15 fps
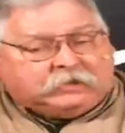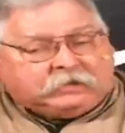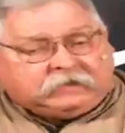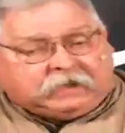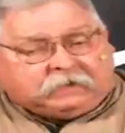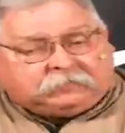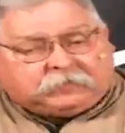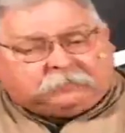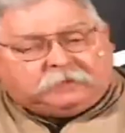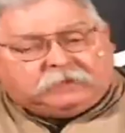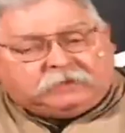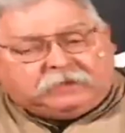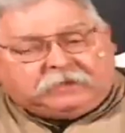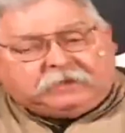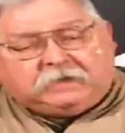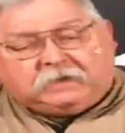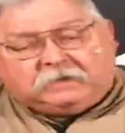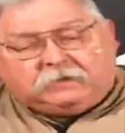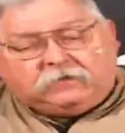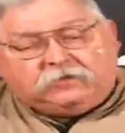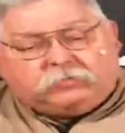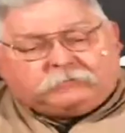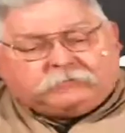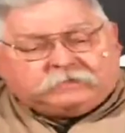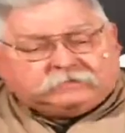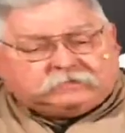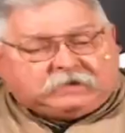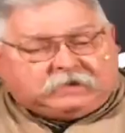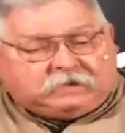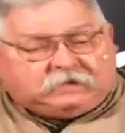Keep them clean and lube them as
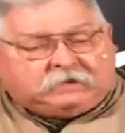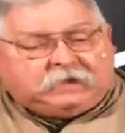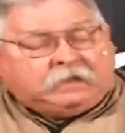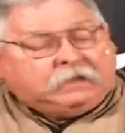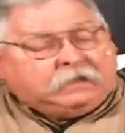needed.